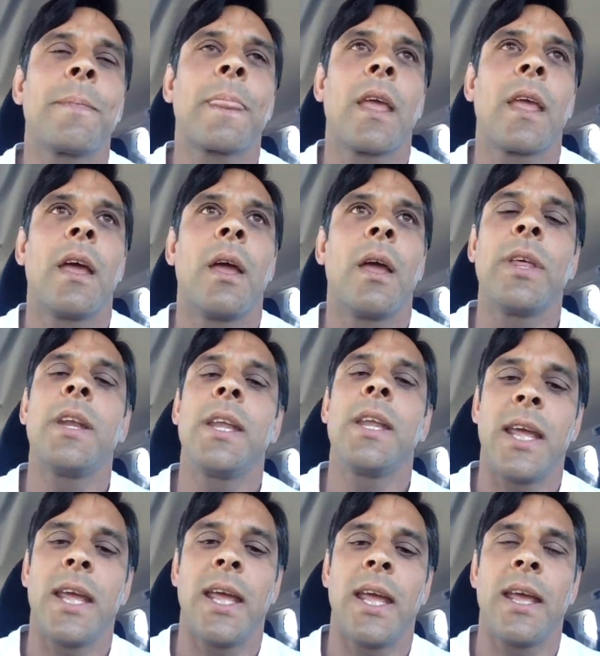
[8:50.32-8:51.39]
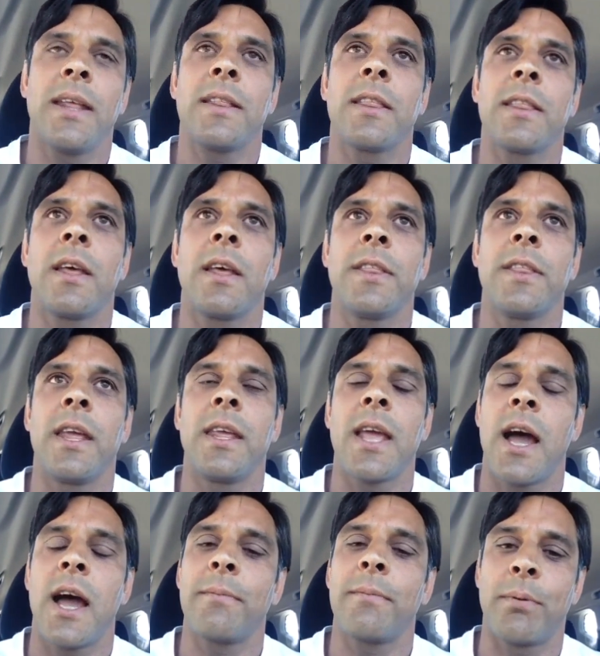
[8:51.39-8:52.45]
Within a year, the
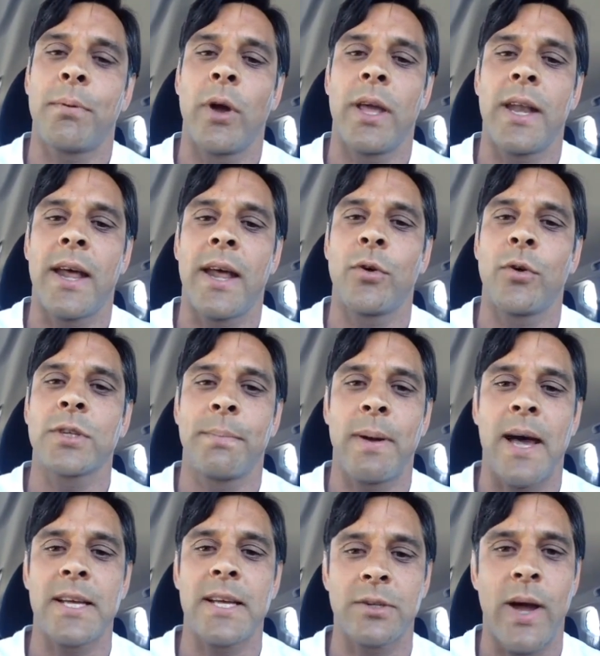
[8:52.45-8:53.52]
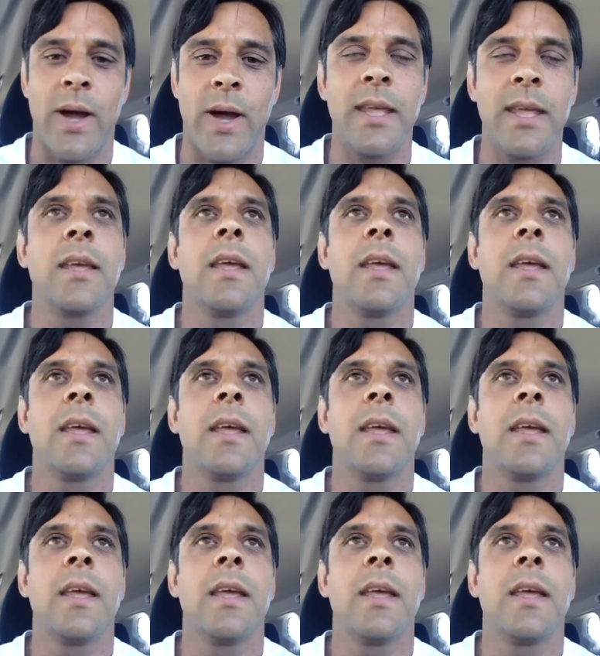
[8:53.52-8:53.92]
young boy had unfortunately passed away.